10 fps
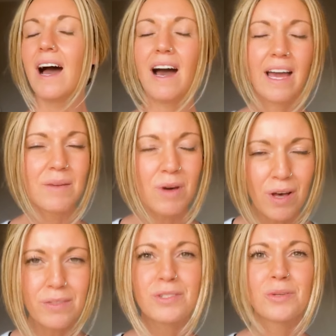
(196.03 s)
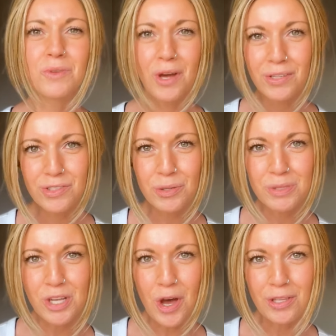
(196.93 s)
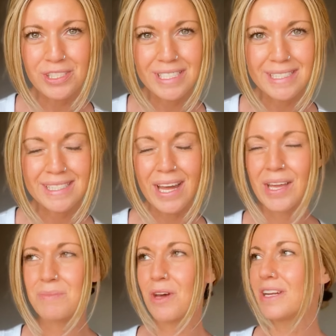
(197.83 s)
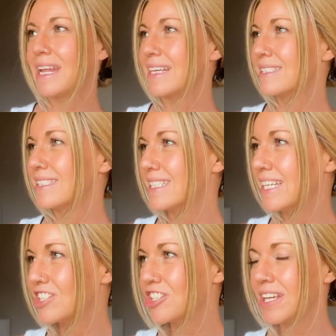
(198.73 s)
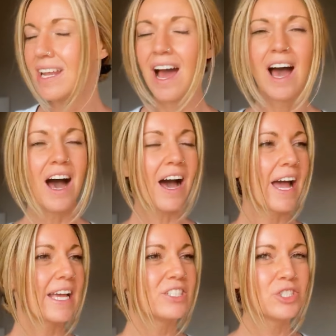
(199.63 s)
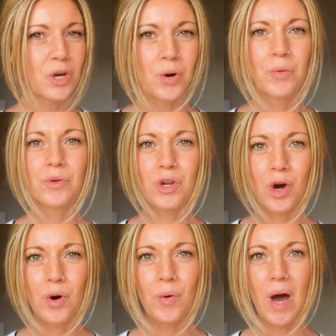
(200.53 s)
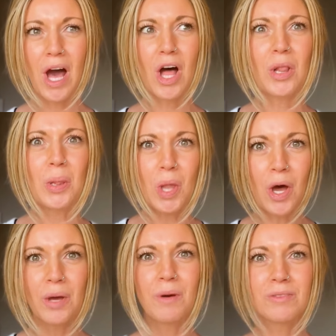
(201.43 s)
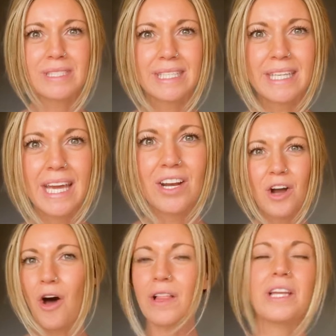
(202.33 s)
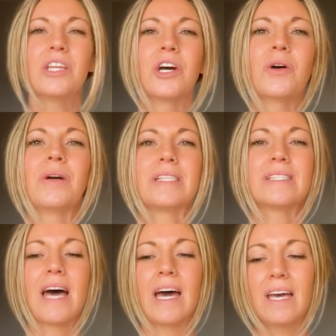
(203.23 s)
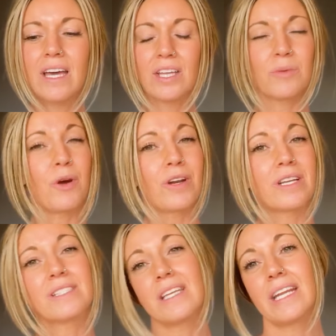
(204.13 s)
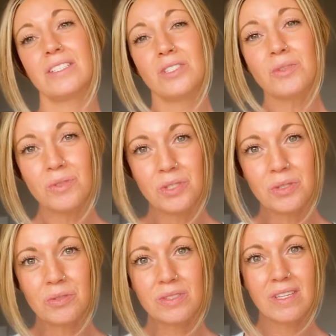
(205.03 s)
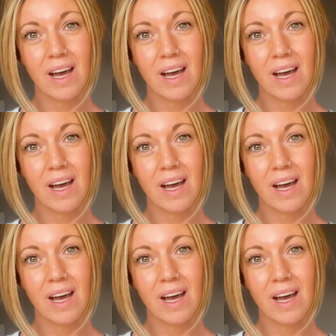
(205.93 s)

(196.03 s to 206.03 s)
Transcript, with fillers: I am also not a dermatologist. I am not an esthetician. I don't know a lot about skincare. All I know is that the products that I do use